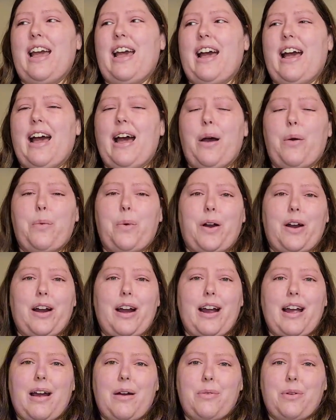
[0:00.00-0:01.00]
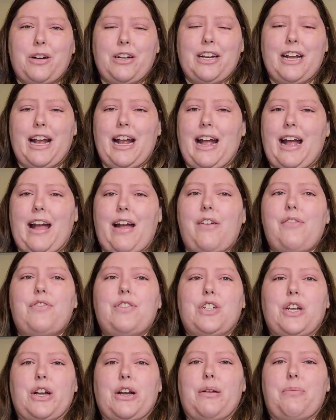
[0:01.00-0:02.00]
hour and a half
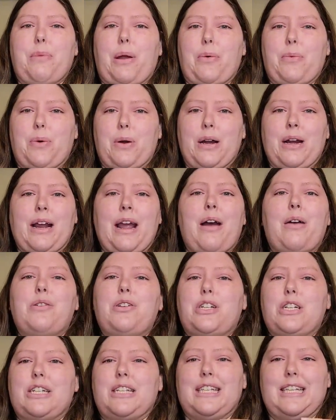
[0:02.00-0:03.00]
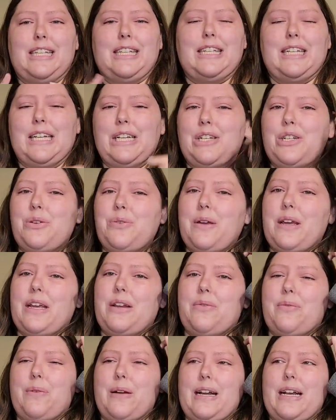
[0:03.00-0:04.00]
during my workout, just listening to it
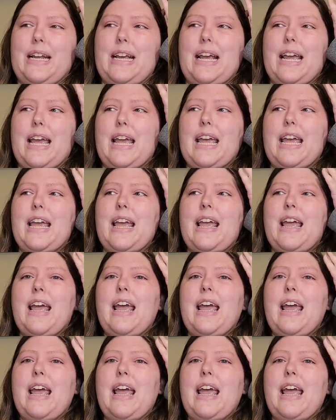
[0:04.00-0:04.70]
and reading it.